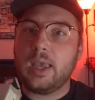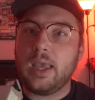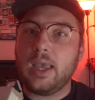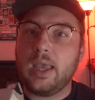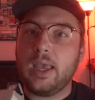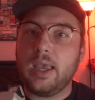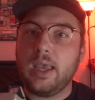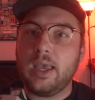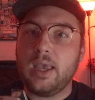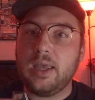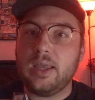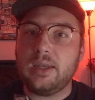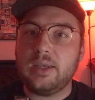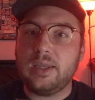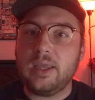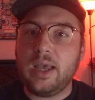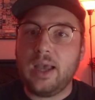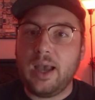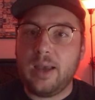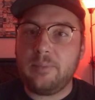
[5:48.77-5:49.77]
And
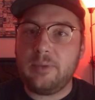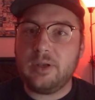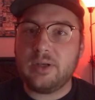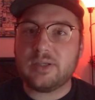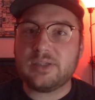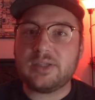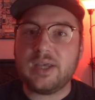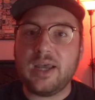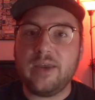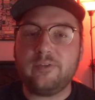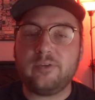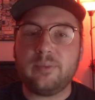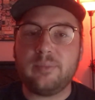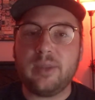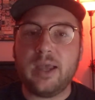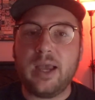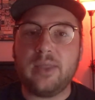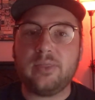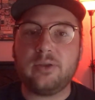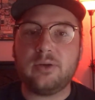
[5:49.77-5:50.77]
yeah, I mean, aside
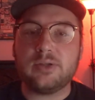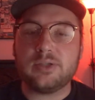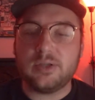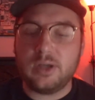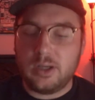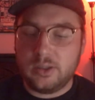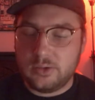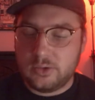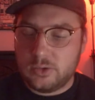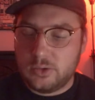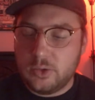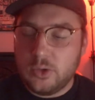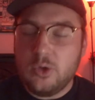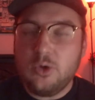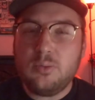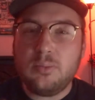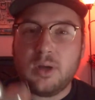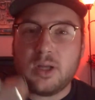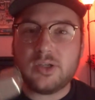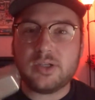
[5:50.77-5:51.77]
from that, there's not
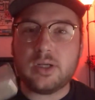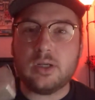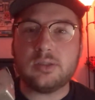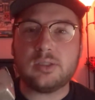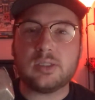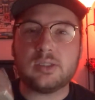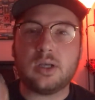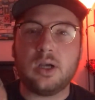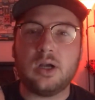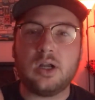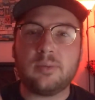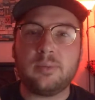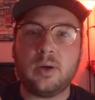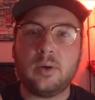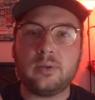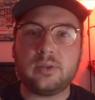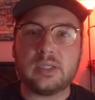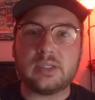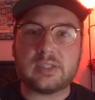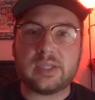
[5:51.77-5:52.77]
too much else to talk
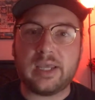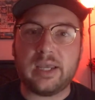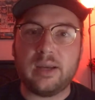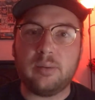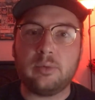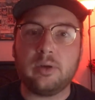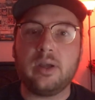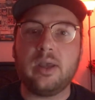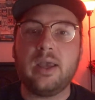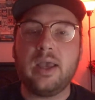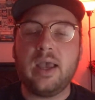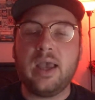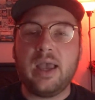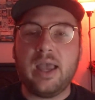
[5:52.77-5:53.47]
about with this camera.